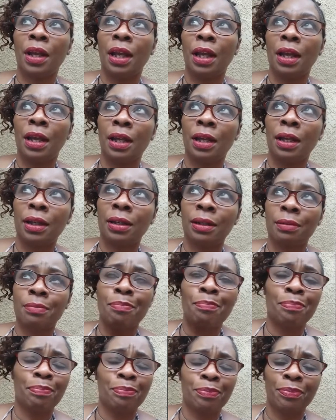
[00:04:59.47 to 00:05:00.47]

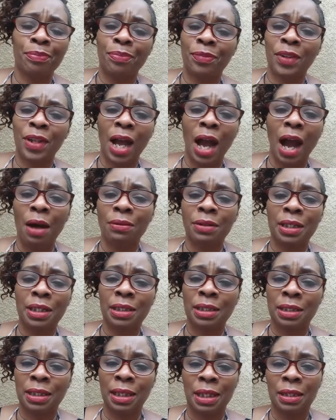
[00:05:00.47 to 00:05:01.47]
and how
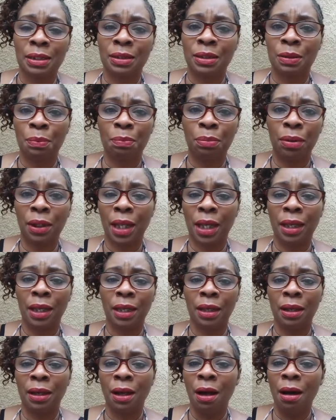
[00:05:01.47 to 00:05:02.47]
these things
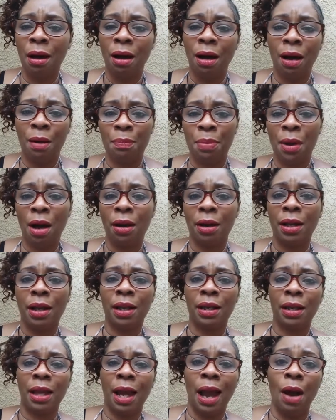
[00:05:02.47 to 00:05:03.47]
play a part
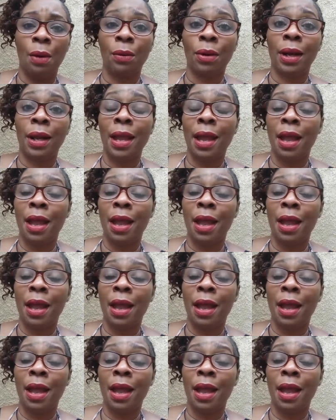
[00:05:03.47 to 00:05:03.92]
in our